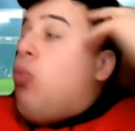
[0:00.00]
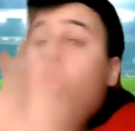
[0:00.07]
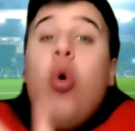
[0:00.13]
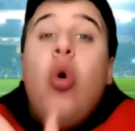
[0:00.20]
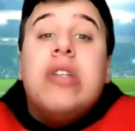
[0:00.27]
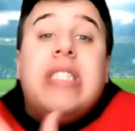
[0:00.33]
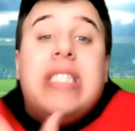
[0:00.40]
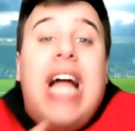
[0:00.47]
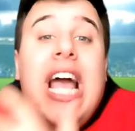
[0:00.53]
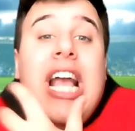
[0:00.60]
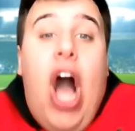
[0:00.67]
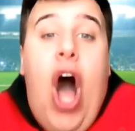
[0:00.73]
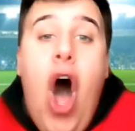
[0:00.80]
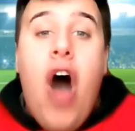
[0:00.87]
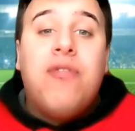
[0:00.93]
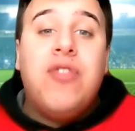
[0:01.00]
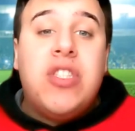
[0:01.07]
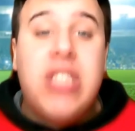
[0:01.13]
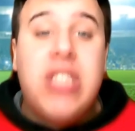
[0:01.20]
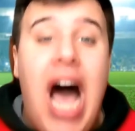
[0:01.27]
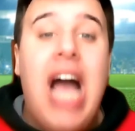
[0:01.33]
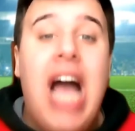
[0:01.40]
rules like
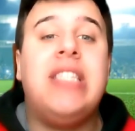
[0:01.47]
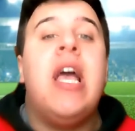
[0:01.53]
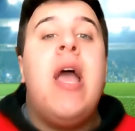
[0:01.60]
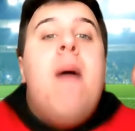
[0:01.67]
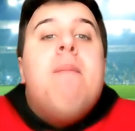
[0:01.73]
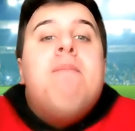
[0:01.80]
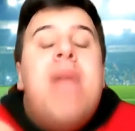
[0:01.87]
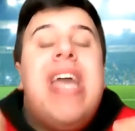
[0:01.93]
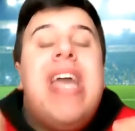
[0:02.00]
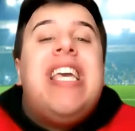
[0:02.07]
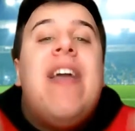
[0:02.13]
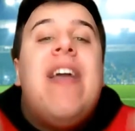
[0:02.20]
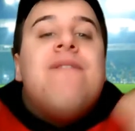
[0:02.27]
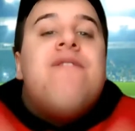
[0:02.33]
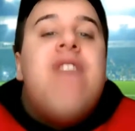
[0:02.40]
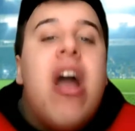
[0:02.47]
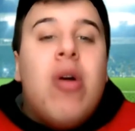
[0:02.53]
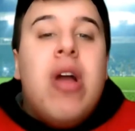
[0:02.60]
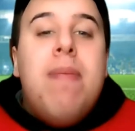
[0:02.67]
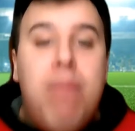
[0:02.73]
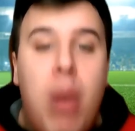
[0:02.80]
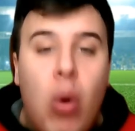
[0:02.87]
offsides make it
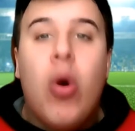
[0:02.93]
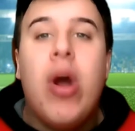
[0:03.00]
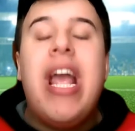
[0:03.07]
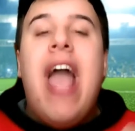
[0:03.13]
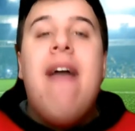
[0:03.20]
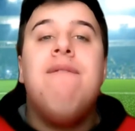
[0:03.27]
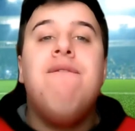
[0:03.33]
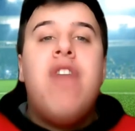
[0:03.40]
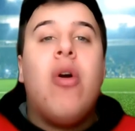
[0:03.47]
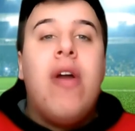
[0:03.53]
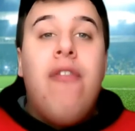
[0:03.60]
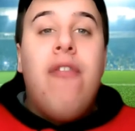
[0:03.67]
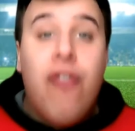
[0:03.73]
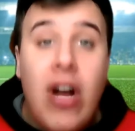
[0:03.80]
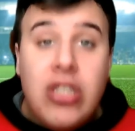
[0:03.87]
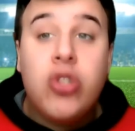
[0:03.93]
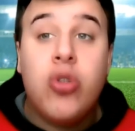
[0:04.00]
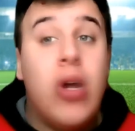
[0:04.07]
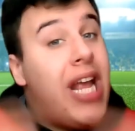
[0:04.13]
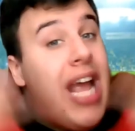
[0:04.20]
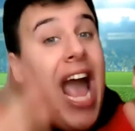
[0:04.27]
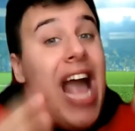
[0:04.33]
very boring and very
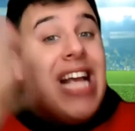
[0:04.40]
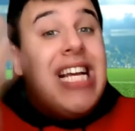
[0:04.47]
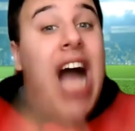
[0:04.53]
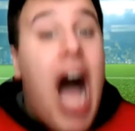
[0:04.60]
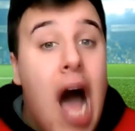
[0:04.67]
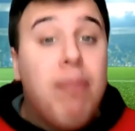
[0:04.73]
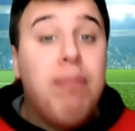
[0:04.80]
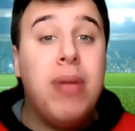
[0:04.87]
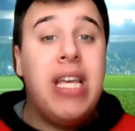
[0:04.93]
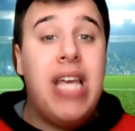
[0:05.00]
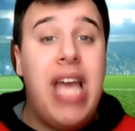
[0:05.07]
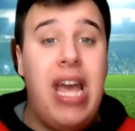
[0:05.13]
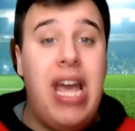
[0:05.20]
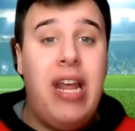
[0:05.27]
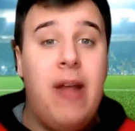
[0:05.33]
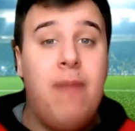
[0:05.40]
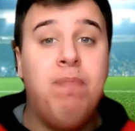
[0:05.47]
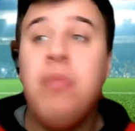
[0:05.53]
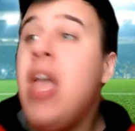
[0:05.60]
frustrating and complicated.